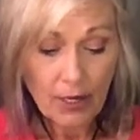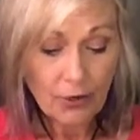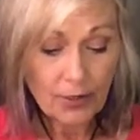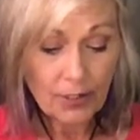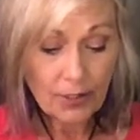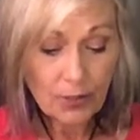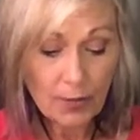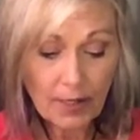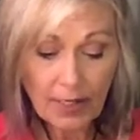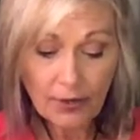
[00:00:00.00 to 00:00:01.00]
Crystals
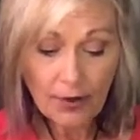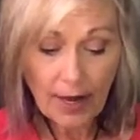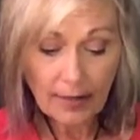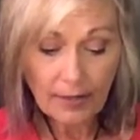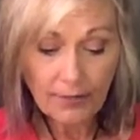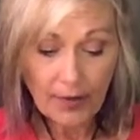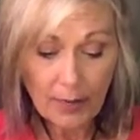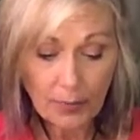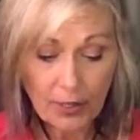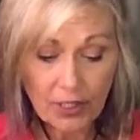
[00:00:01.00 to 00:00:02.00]
with interactive
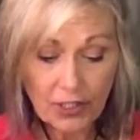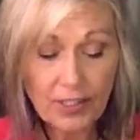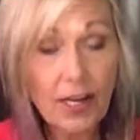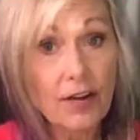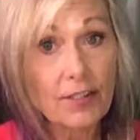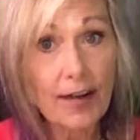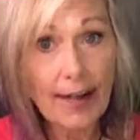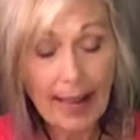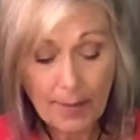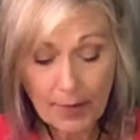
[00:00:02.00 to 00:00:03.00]
vibrations are
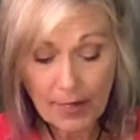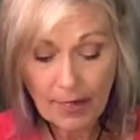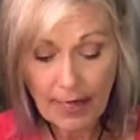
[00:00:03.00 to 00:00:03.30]
dynamic,